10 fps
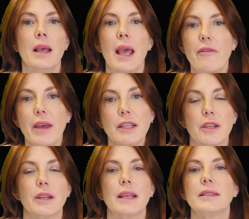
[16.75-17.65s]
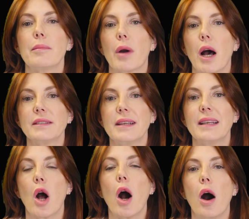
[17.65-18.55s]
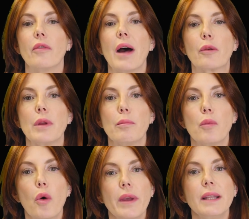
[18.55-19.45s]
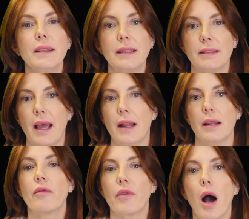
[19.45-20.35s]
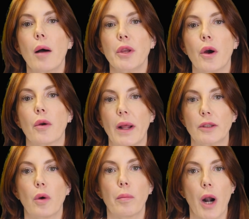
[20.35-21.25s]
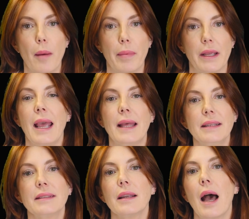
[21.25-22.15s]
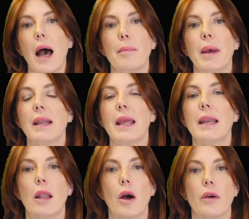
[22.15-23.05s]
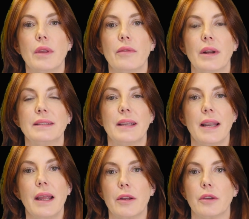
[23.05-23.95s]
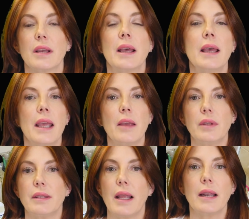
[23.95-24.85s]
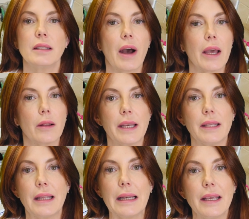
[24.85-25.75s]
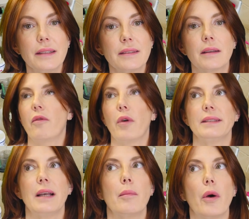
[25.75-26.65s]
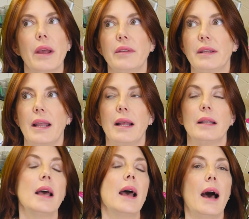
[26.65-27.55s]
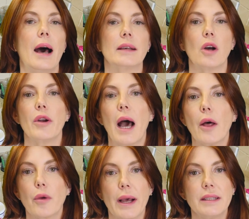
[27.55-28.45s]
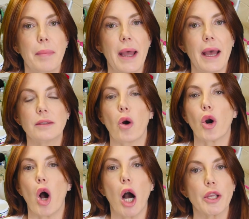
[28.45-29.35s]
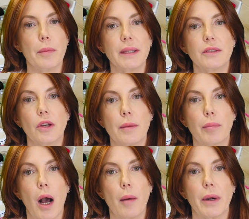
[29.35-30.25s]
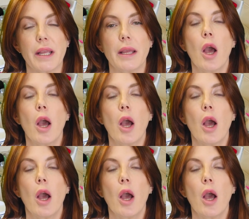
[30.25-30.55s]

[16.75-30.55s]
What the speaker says: Eviction is the process of removing the tenant from your rental property, and this can happen in a lot of different scenarios. If the tenant is violating the lease, for example, if the tenant has unauthorized pets or occupants on the property,